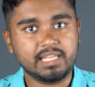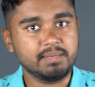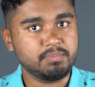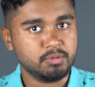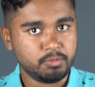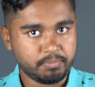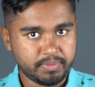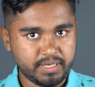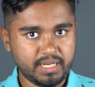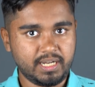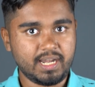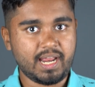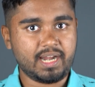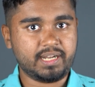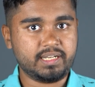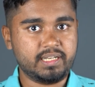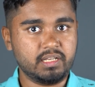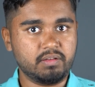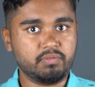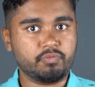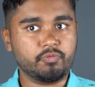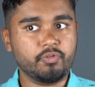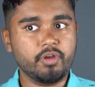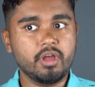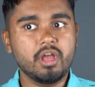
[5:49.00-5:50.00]
keep your brain
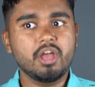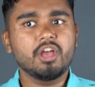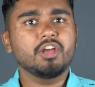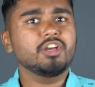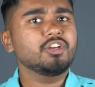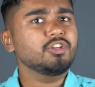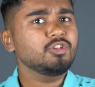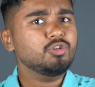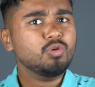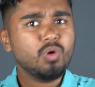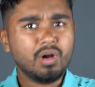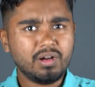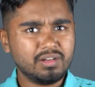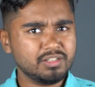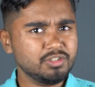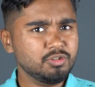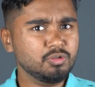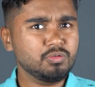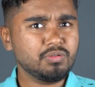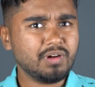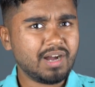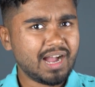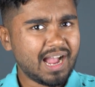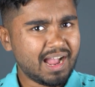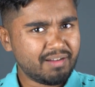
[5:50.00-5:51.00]
active,
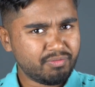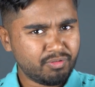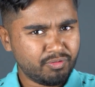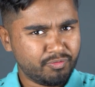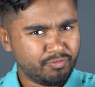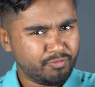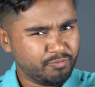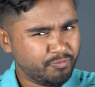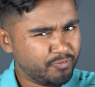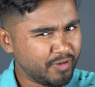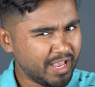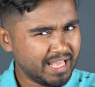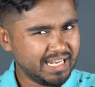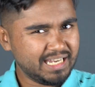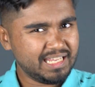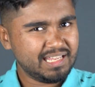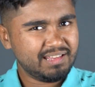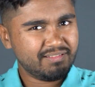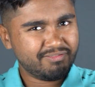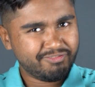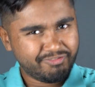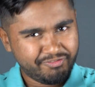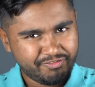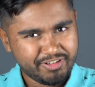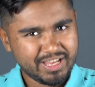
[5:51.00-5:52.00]
you have a very,
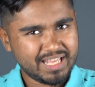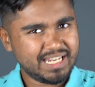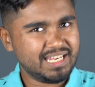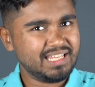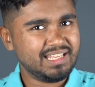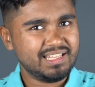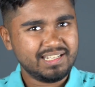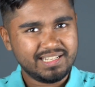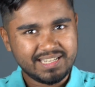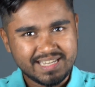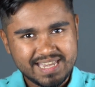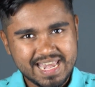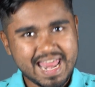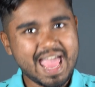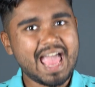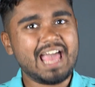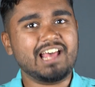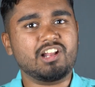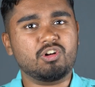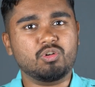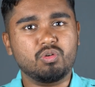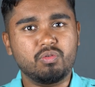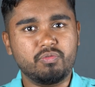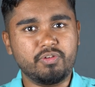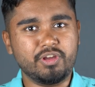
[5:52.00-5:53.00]
very
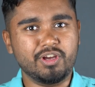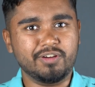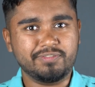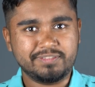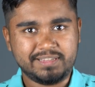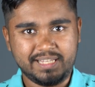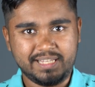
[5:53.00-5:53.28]
narrow way of